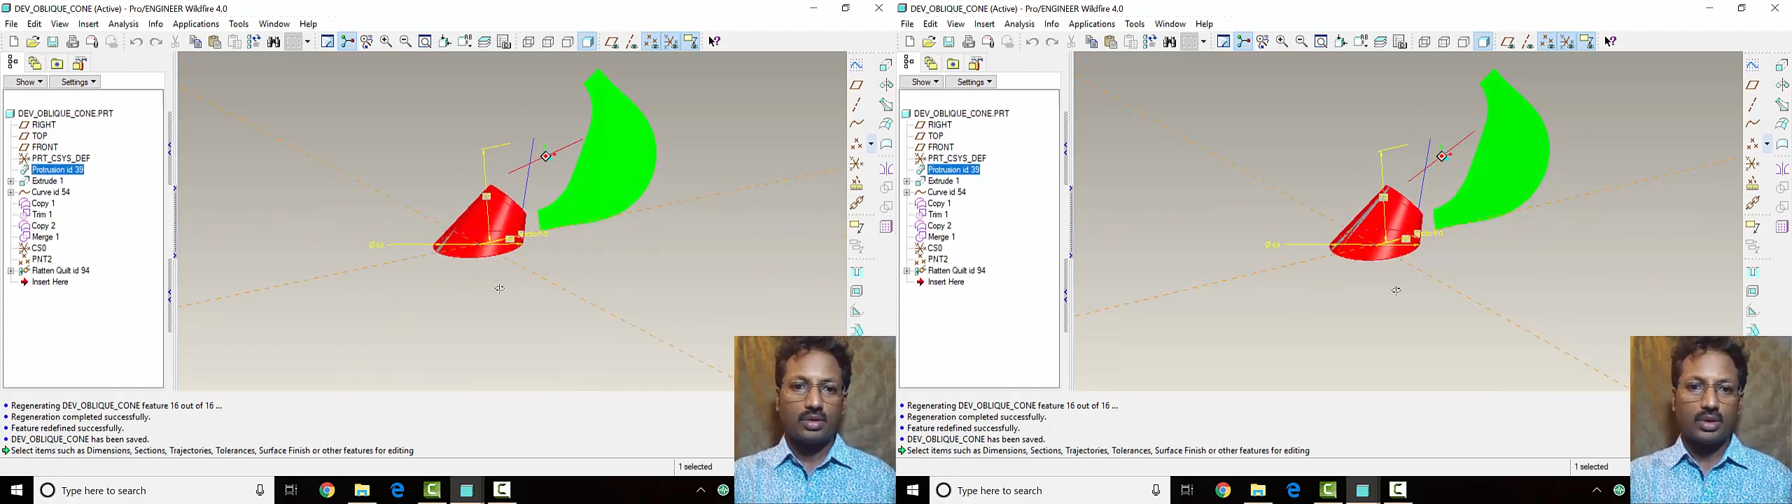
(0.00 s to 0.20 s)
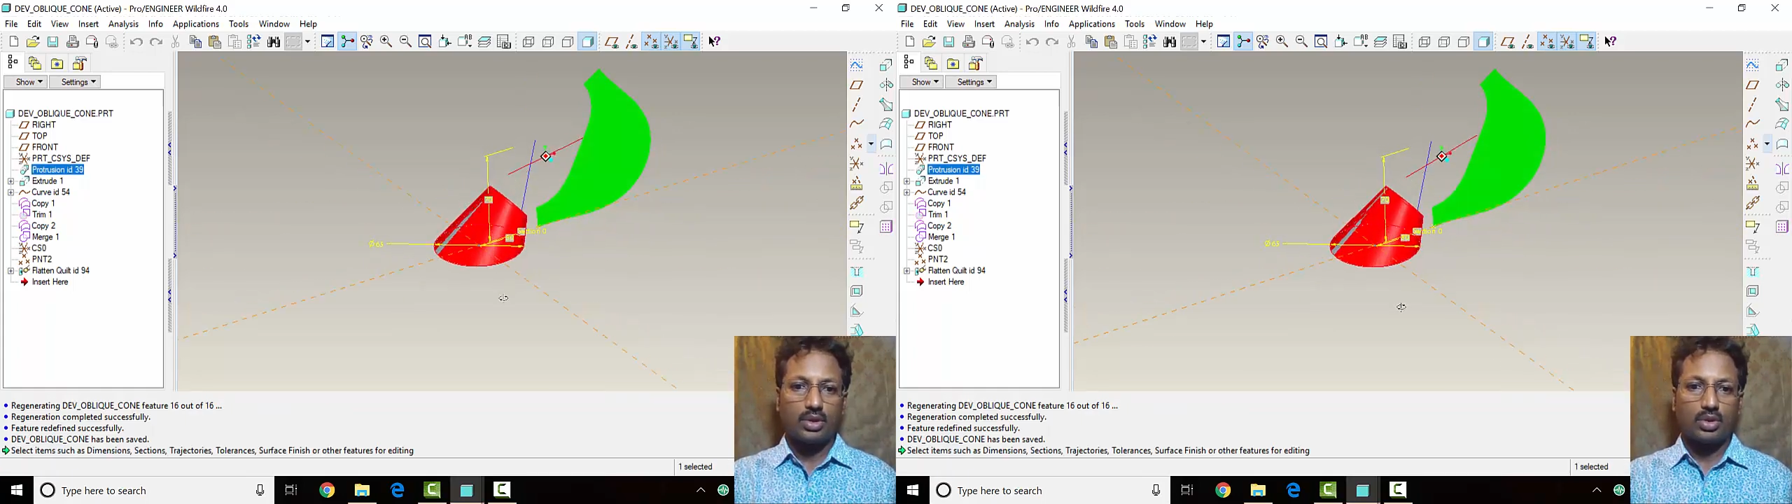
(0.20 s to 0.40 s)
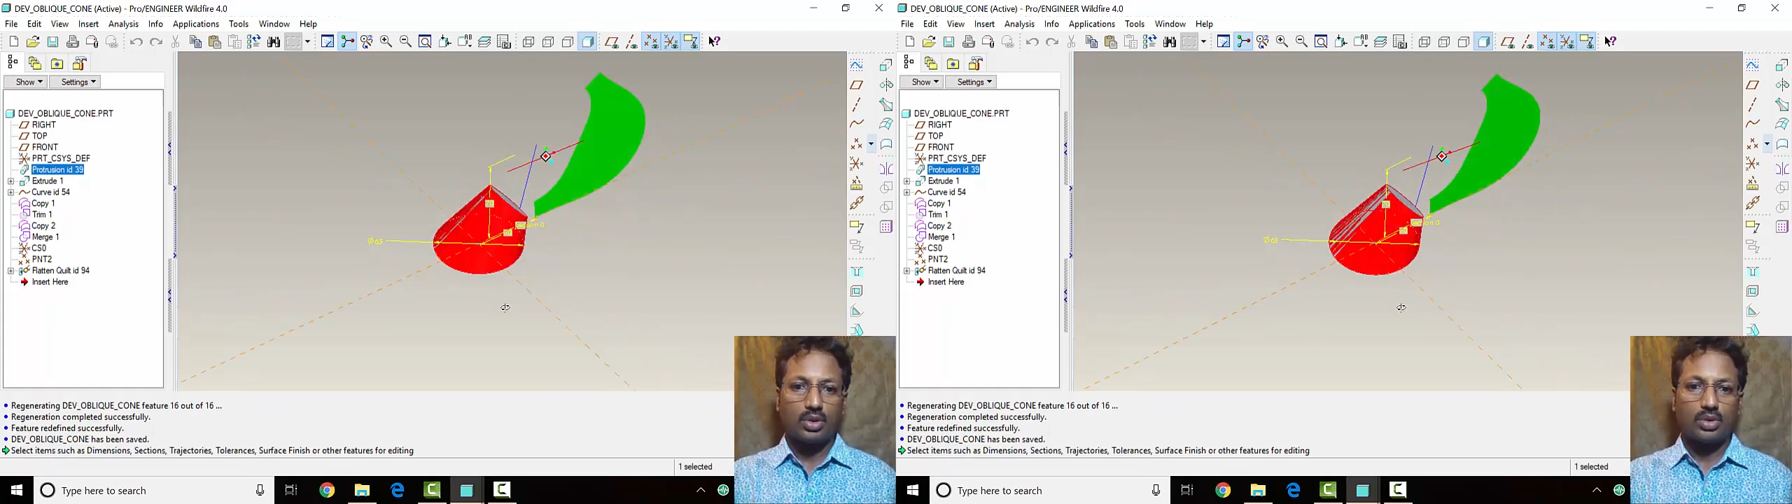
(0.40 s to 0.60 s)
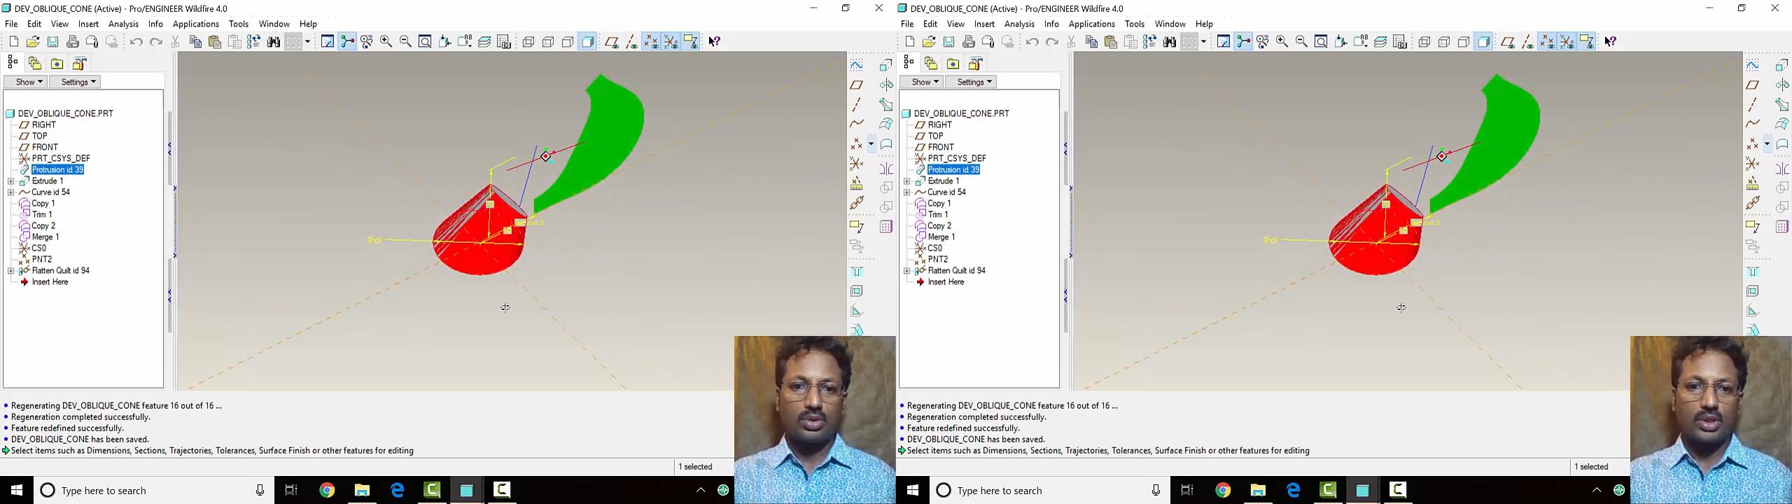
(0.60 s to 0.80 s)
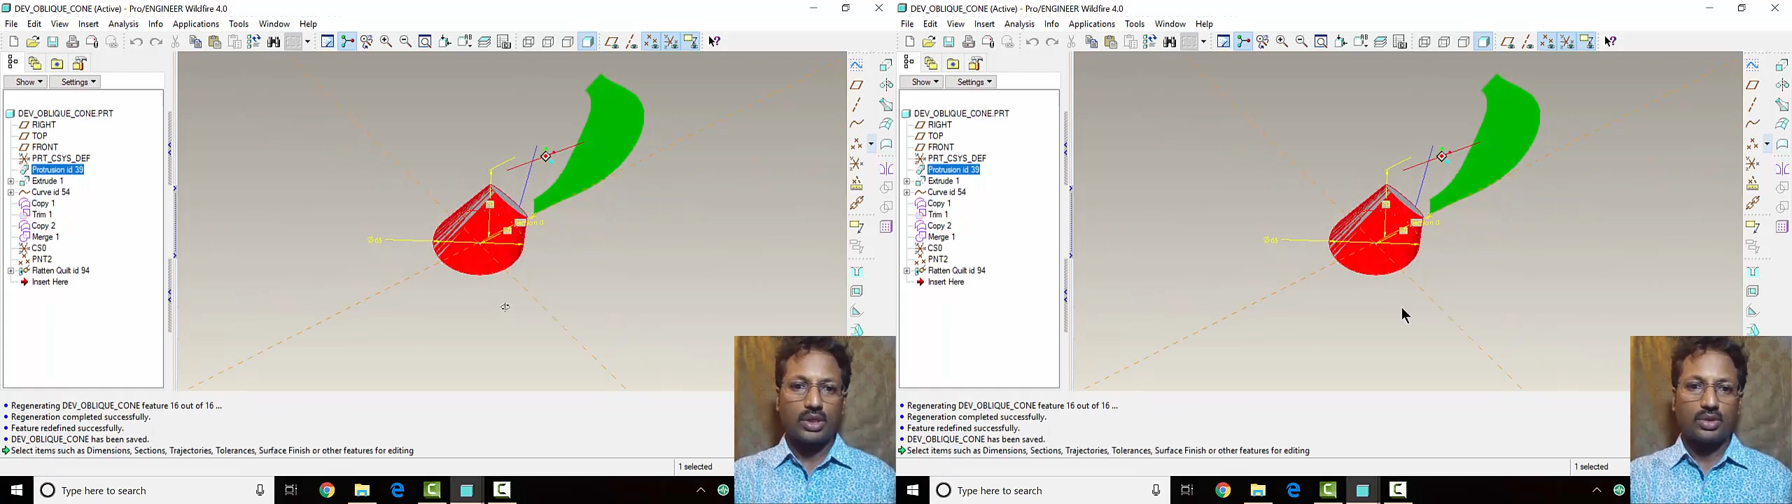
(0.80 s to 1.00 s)
This is
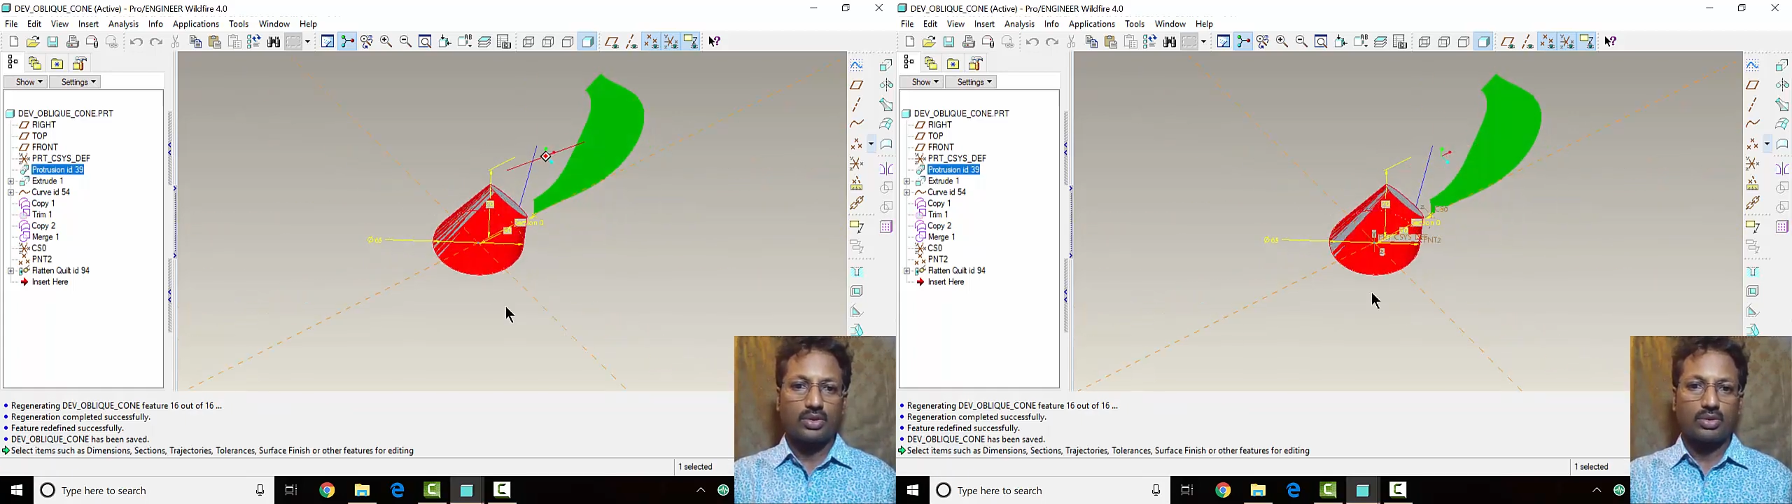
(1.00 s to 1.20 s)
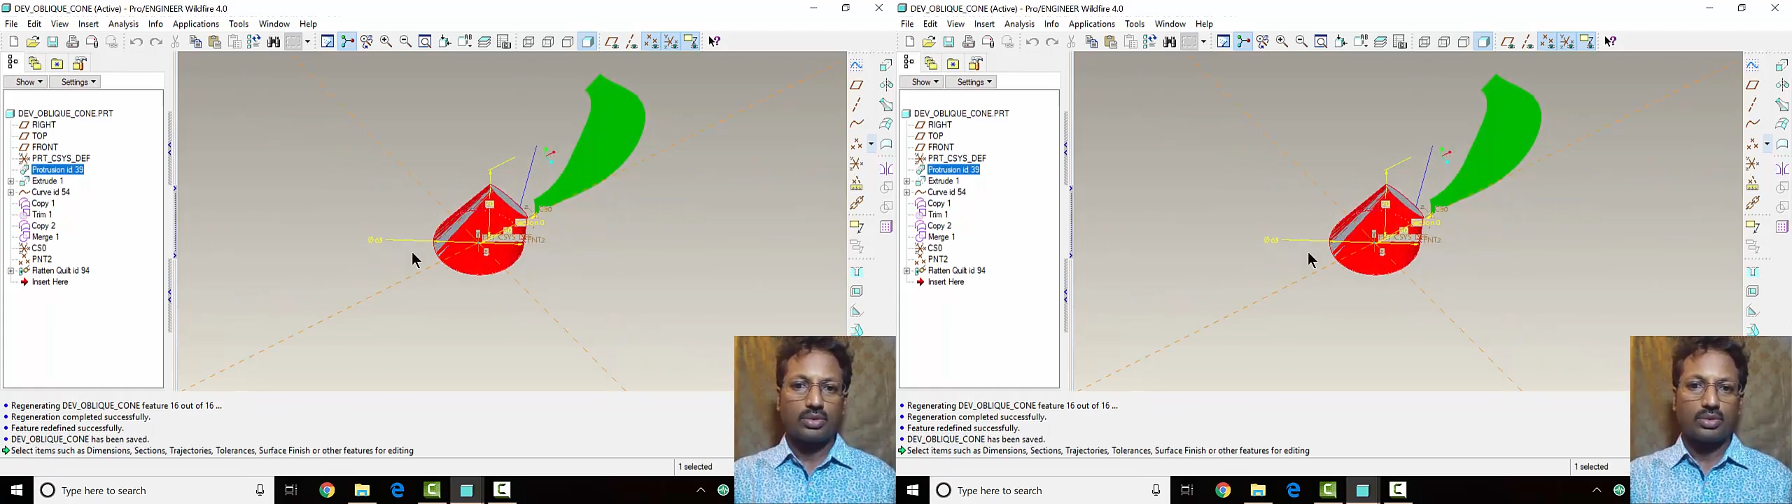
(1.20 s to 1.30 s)
also changed